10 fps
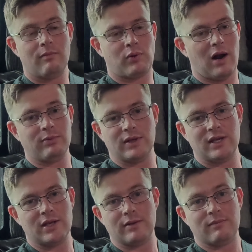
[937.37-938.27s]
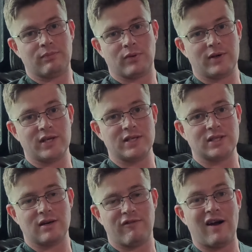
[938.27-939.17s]
Probably pretty
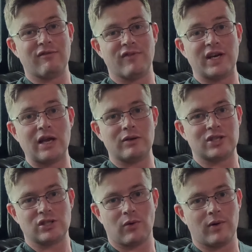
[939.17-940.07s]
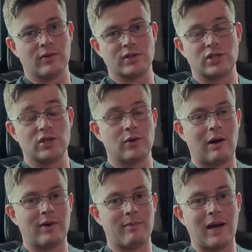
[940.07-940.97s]
easy to find video tutorials too,
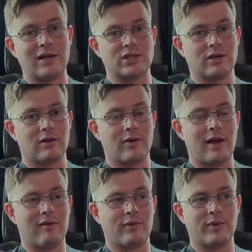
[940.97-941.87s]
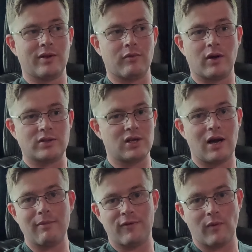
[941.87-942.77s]
I would imagine, although I haven't really looked it
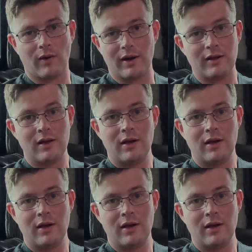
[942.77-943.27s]
up for it.